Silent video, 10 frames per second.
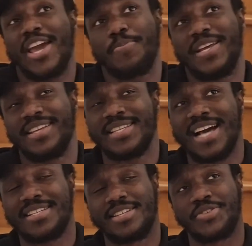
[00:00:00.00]
my opinion, his
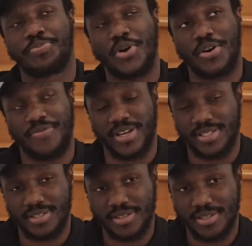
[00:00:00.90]
accent isn't
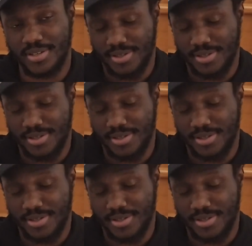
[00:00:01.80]
perfect.